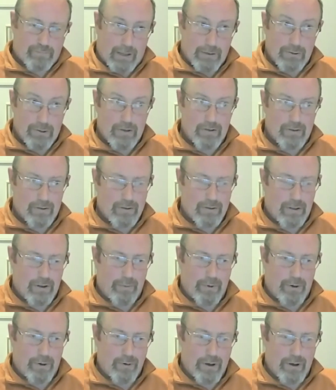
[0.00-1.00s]
So there
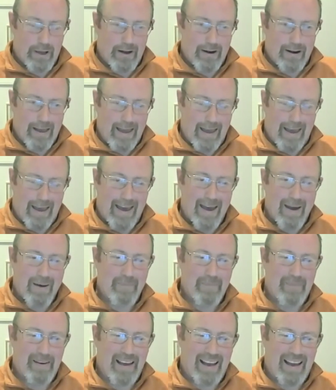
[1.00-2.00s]
we go again.
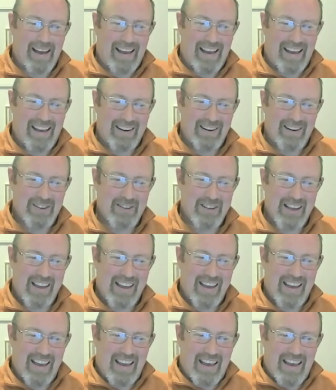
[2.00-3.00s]
And
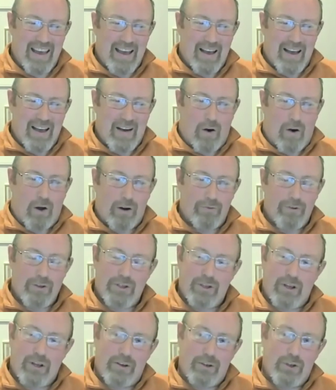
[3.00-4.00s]
all of a
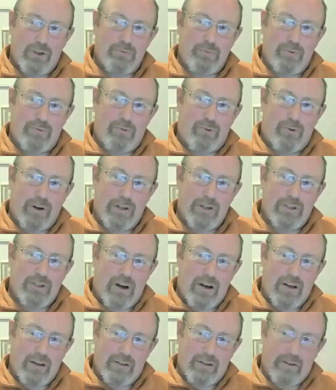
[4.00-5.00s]
sudden, just before he
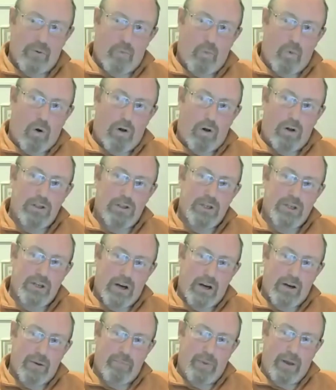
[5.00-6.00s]
started, the walls
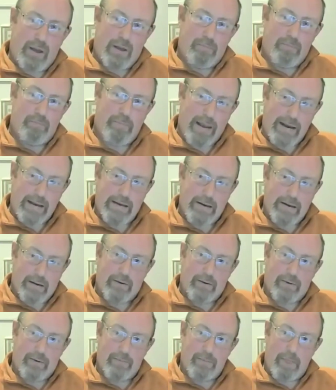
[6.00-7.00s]
started being beaten
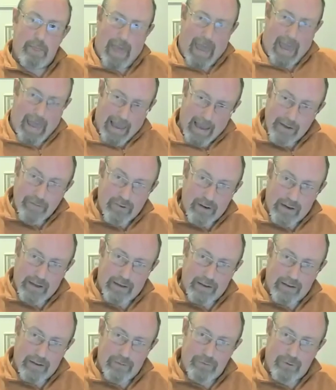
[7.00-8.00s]

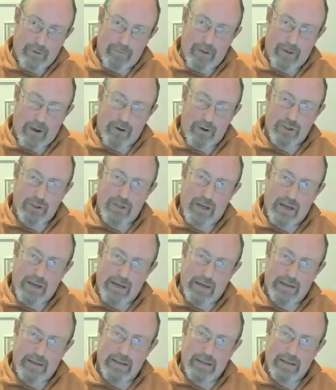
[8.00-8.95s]
heavily from the outside.